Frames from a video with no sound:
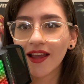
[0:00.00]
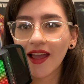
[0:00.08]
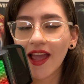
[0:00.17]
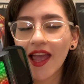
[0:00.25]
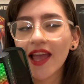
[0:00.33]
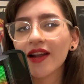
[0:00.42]

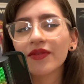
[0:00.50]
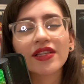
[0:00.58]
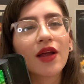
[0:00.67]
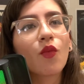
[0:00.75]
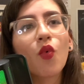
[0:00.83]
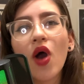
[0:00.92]
and I was
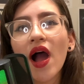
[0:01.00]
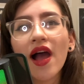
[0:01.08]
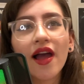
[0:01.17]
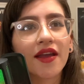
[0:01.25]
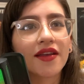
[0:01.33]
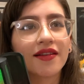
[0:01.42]
like,
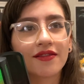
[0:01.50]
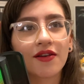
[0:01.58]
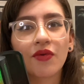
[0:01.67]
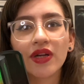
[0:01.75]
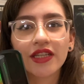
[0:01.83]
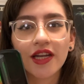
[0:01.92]
why?
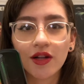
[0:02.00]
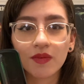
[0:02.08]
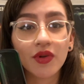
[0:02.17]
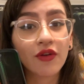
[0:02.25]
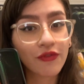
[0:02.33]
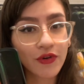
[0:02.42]
What the hell?
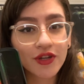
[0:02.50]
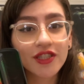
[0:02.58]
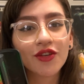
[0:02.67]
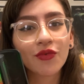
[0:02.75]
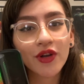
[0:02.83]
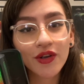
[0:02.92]
But of
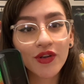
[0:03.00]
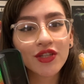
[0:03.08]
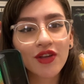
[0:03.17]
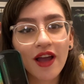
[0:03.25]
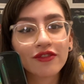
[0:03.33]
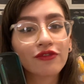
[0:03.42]
course, we're going
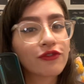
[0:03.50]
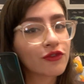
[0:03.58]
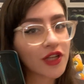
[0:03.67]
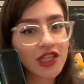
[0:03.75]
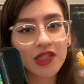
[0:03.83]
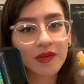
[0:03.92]
to have the
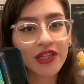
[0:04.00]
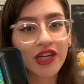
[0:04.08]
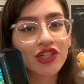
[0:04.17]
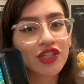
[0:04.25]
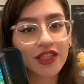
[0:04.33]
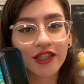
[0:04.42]
full
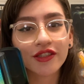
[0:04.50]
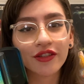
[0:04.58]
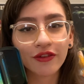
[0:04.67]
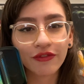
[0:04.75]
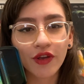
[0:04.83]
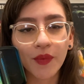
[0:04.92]
explanation later
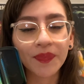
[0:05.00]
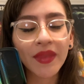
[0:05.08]
on the film.